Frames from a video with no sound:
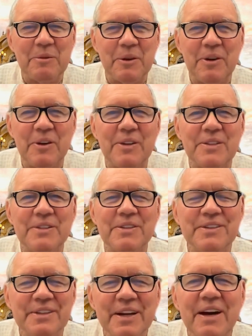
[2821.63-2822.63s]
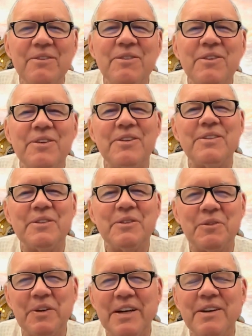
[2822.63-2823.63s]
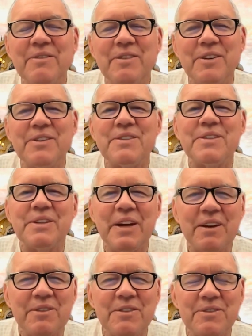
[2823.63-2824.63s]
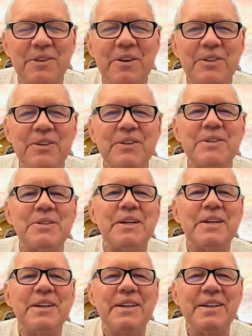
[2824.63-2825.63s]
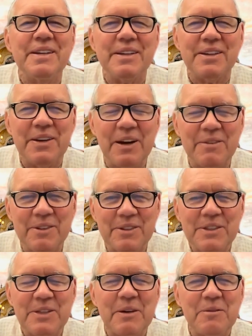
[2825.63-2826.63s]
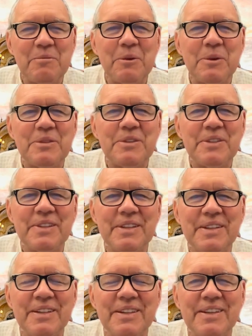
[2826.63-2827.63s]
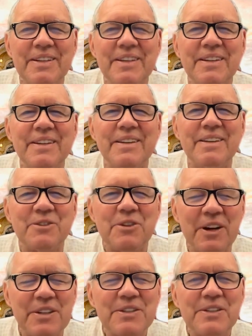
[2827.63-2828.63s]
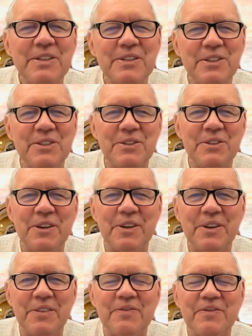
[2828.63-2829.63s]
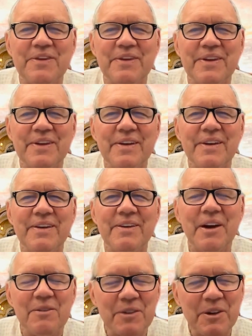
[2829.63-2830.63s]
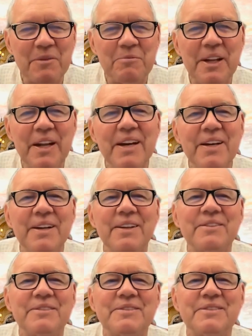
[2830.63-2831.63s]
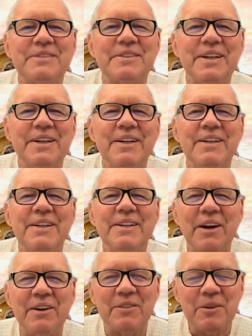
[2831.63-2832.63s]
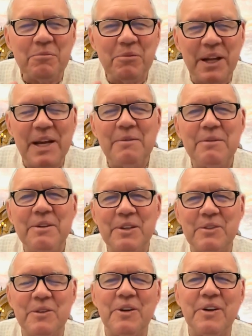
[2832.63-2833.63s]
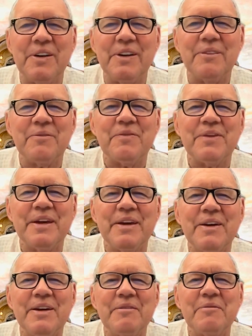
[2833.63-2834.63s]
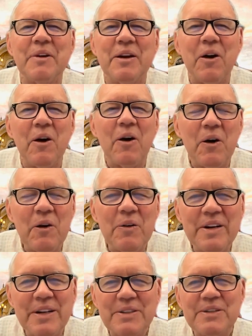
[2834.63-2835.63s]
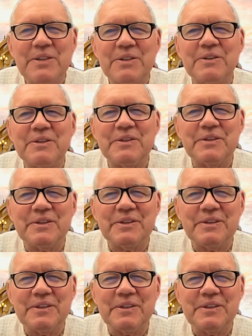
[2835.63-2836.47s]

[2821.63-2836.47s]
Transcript: Maharaj never wavers, never falters, never stumbles, trusting in the Lord, never complaining, never blaming the Lord, but always